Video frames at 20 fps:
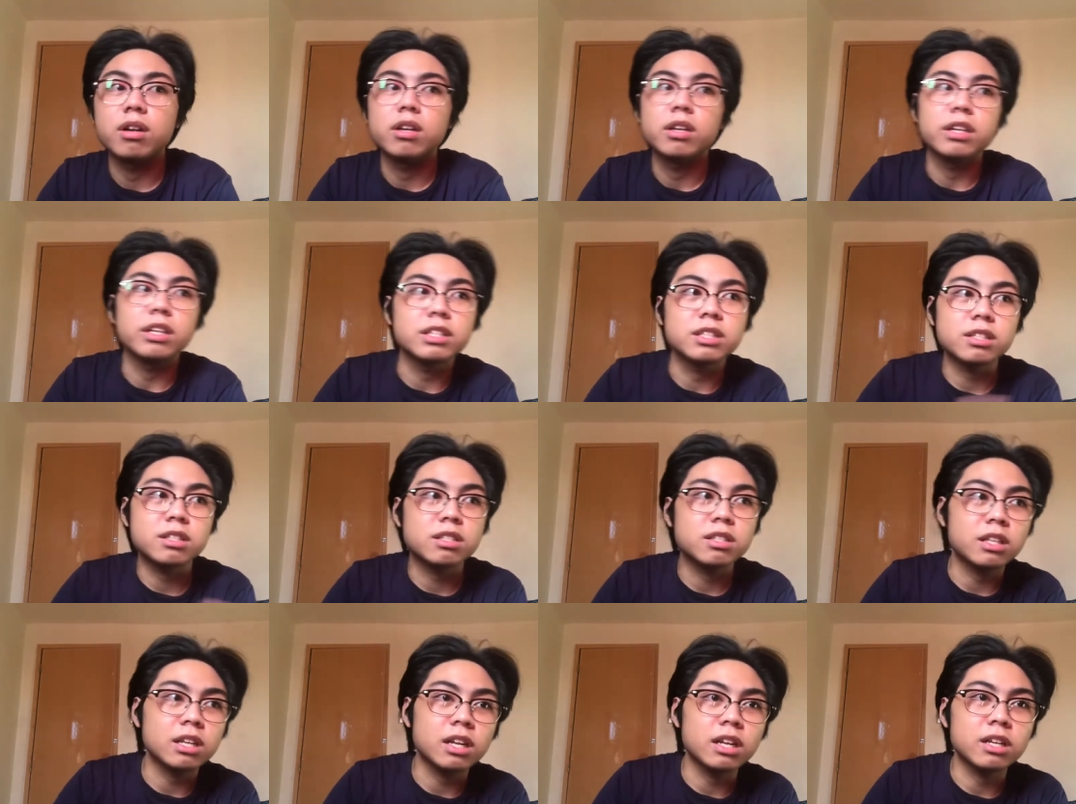is it
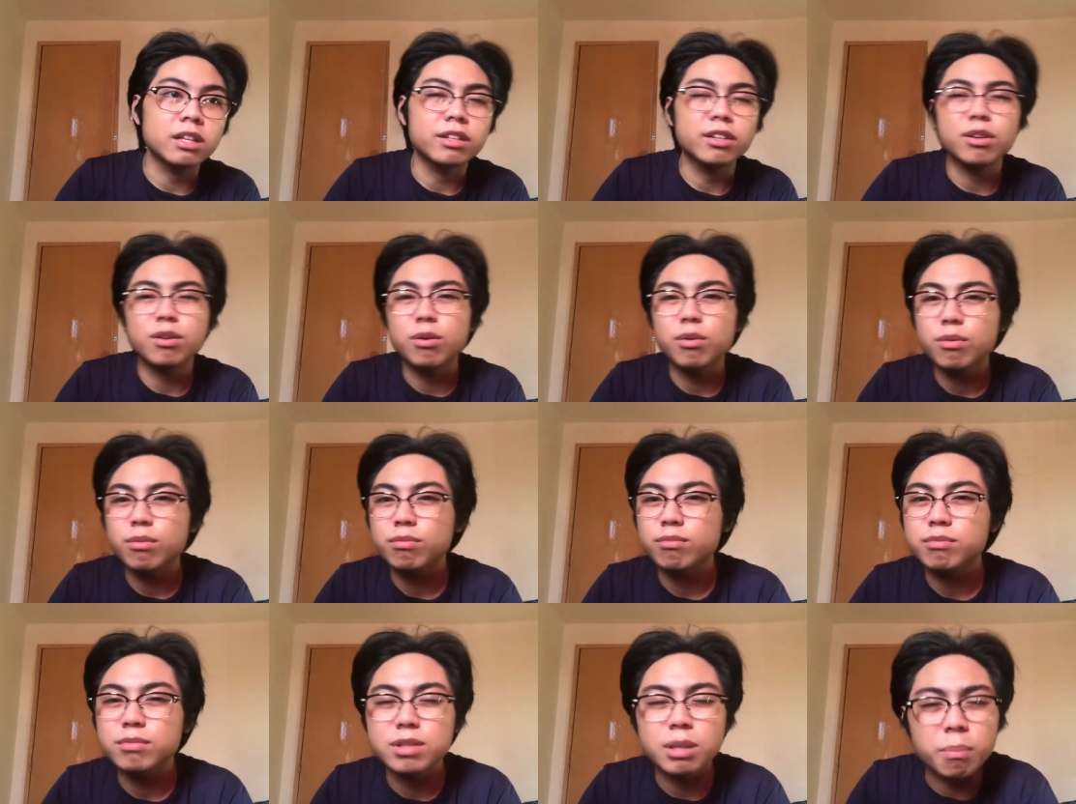still you know
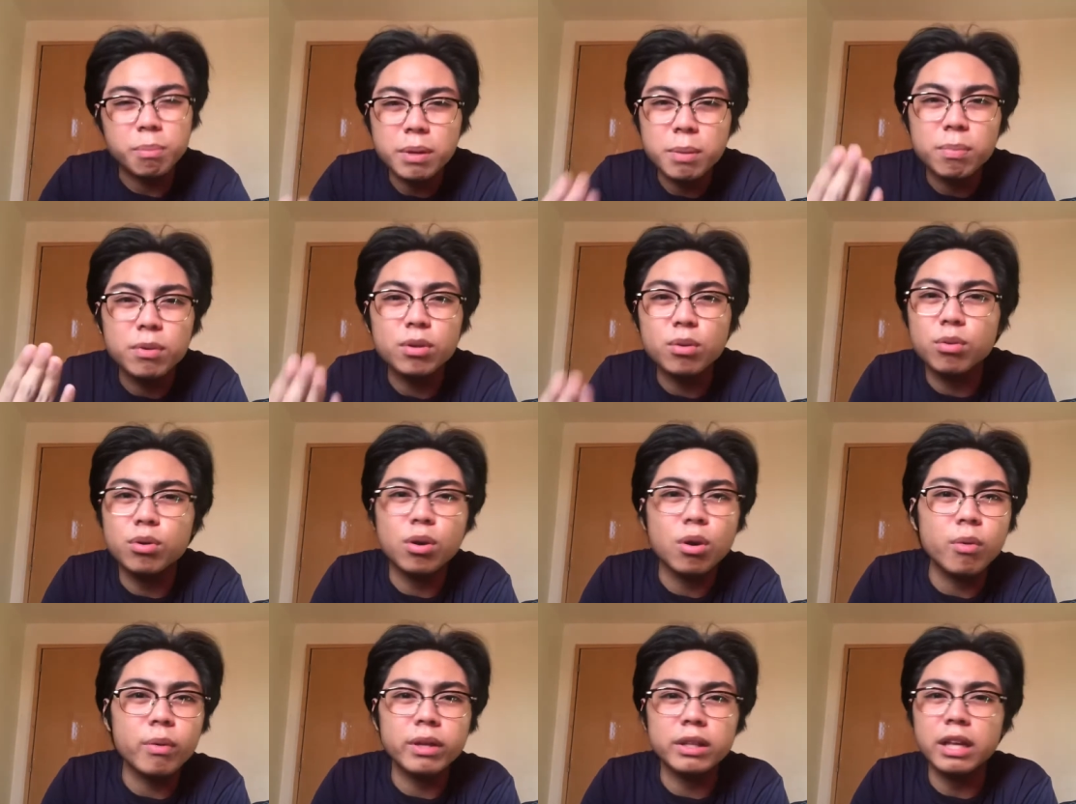some people don't
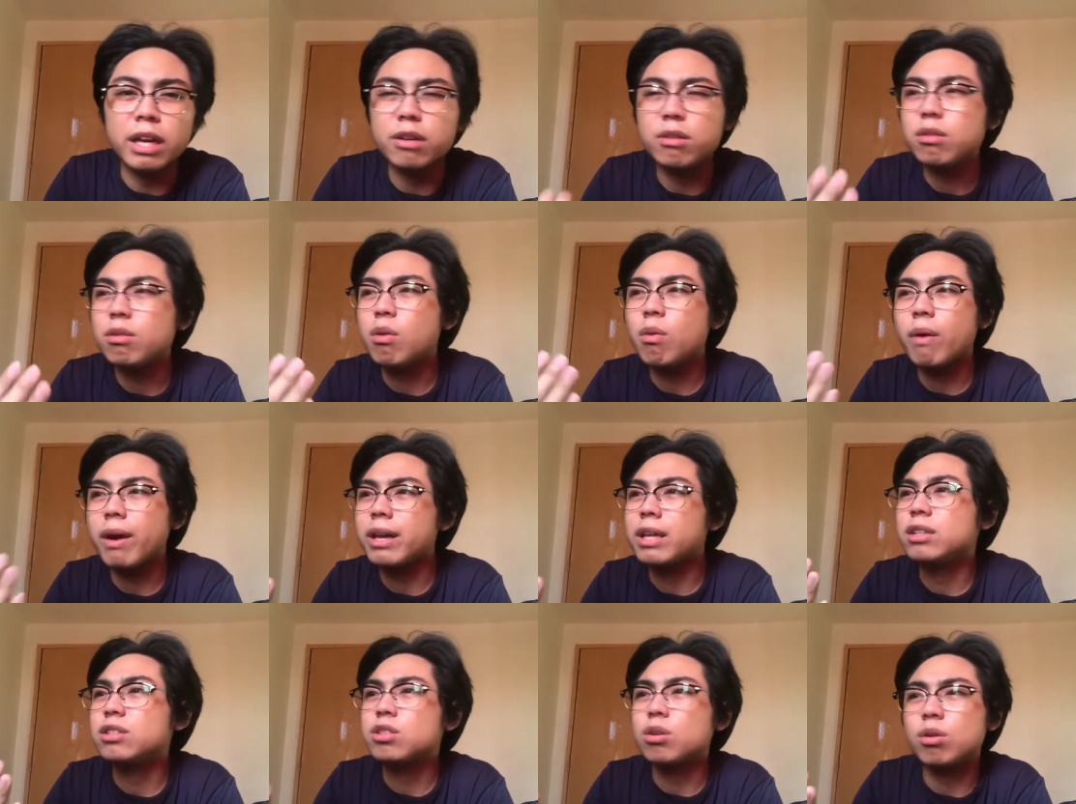know it i don't know why
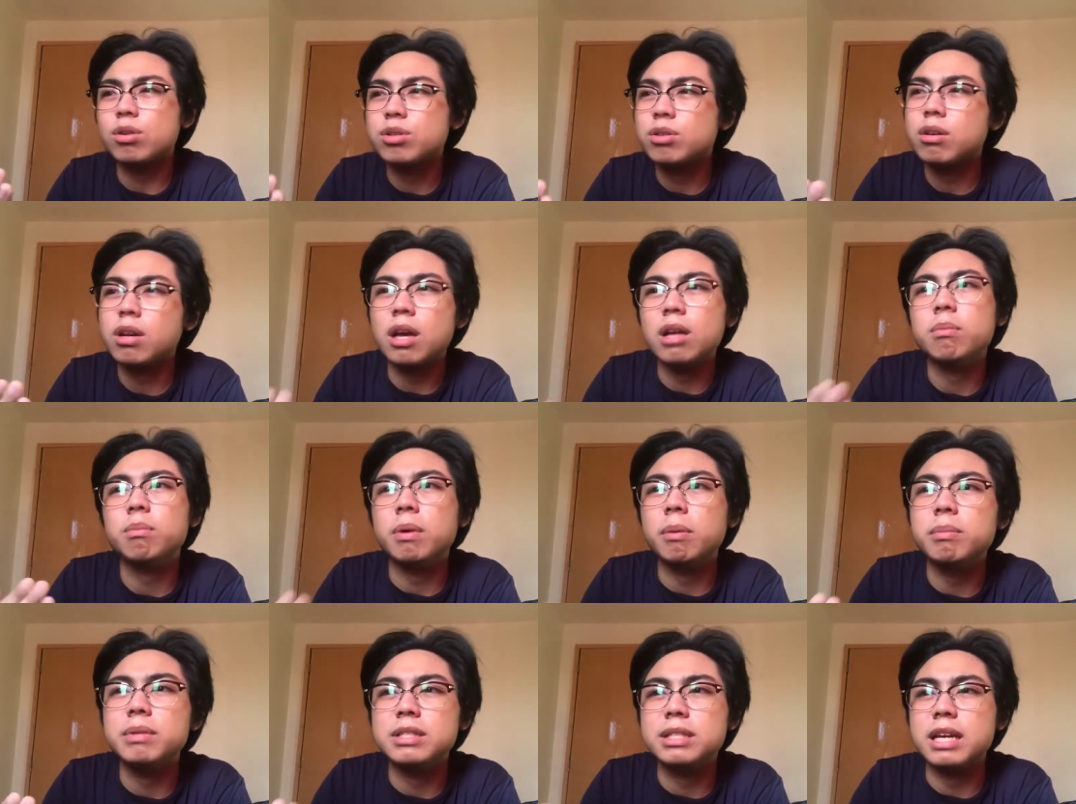it's also not
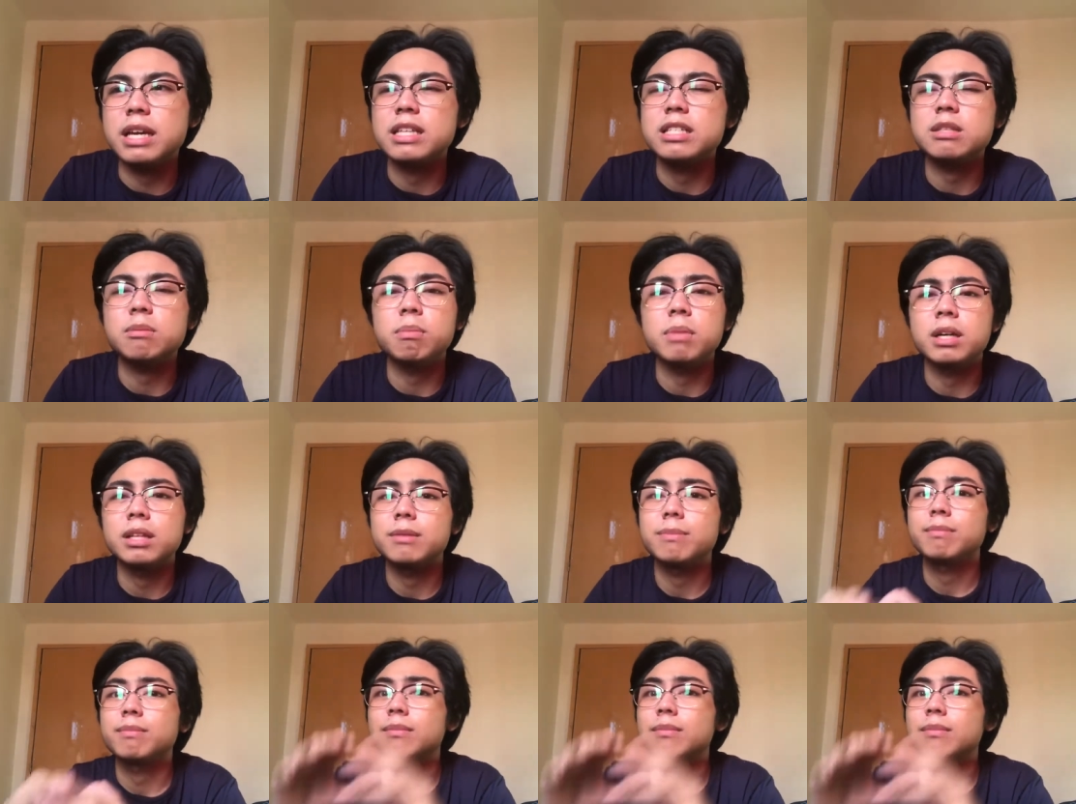publicized but